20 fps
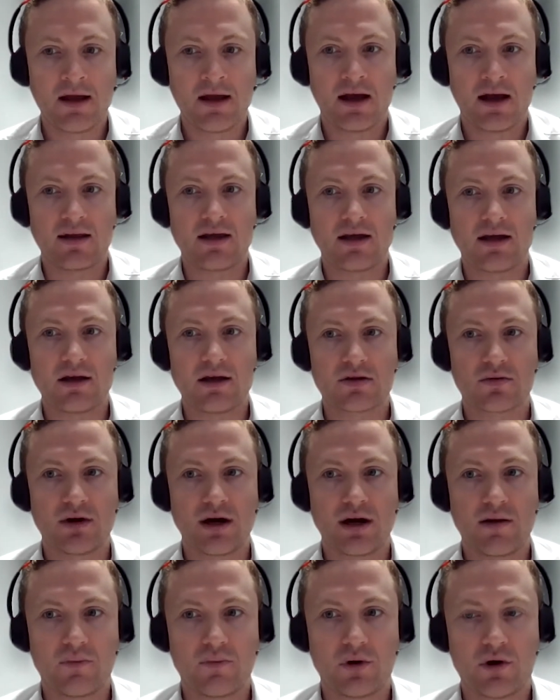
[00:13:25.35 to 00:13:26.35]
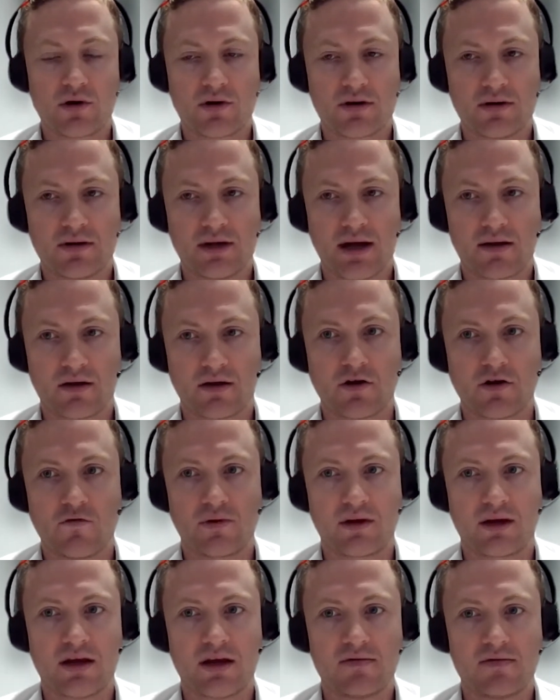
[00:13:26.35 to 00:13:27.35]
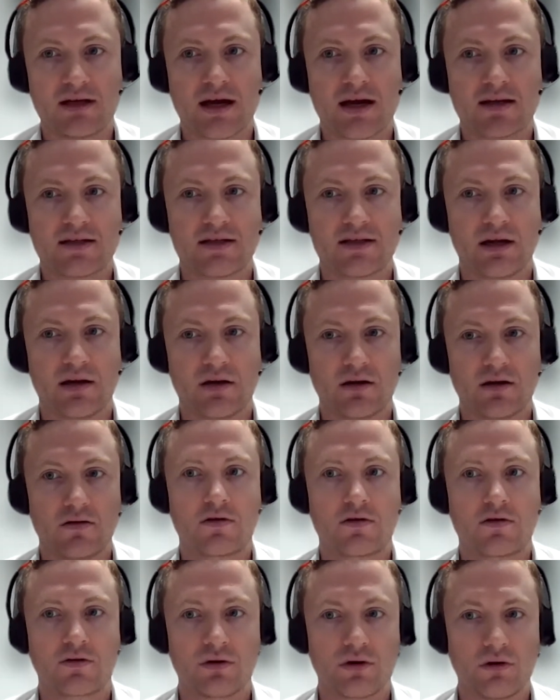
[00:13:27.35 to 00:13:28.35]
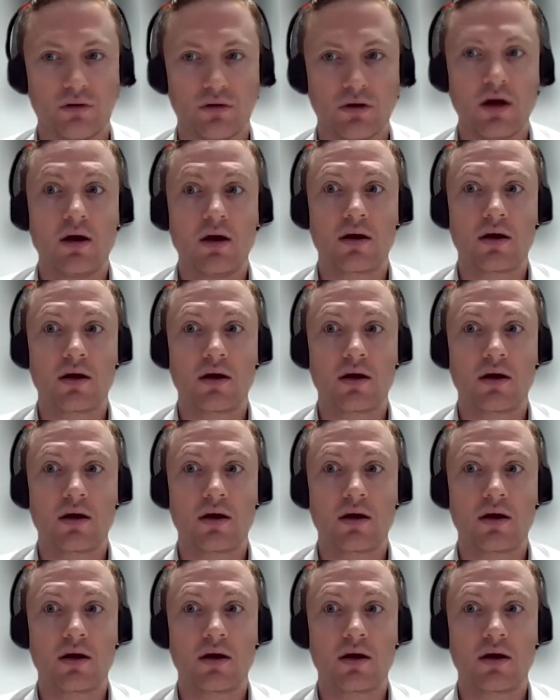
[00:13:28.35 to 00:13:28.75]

And I think it's really important that the government gives that signal through